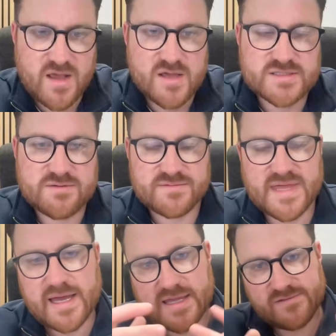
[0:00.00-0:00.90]
So
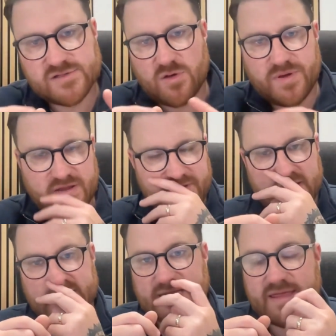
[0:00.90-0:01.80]
that gives you a bit of an
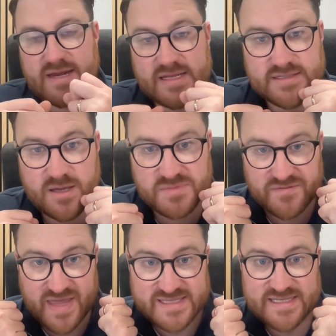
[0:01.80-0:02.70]
idea then in terms of,
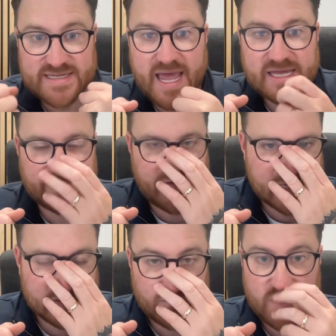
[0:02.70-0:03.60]
I guess, the next
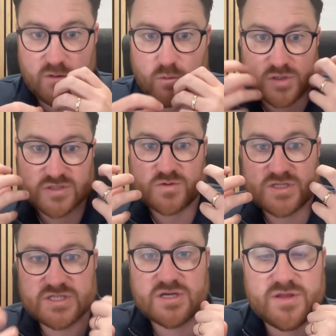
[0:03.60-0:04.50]
phase of, well, once we
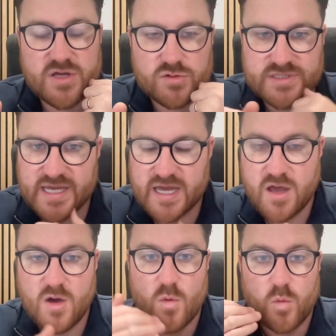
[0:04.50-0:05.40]
do the audit,
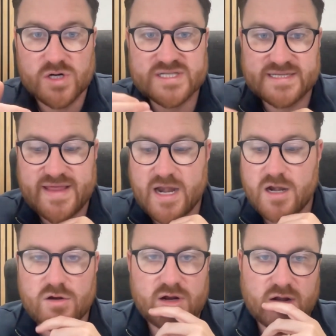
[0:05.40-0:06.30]
what does it
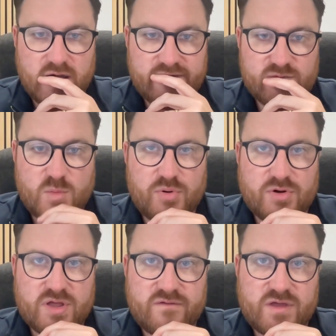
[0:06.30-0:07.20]
then look like from a
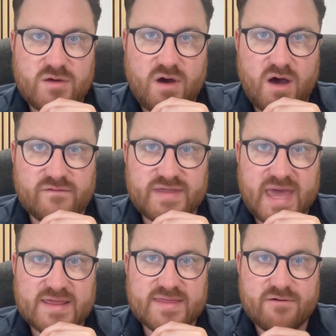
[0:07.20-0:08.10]
point of view of
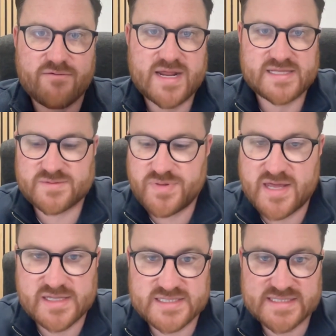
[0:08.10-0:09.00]
getting that ready to be
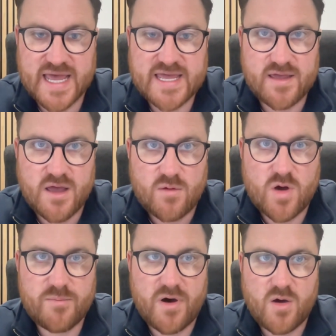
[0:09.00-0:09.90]
in a state
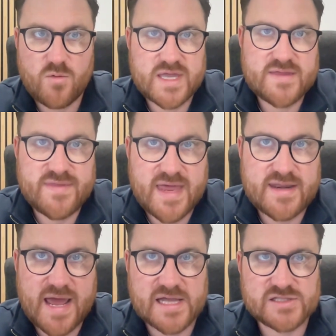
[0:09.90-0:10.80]
whereby we can
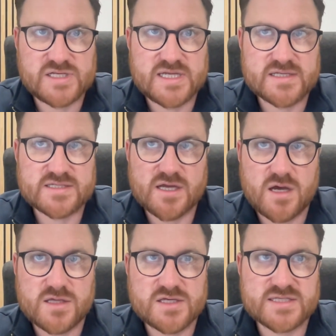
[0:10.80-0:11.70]
then actually
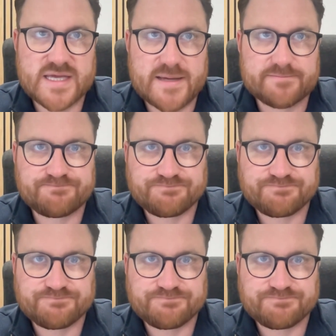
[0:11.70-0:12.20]
start using it?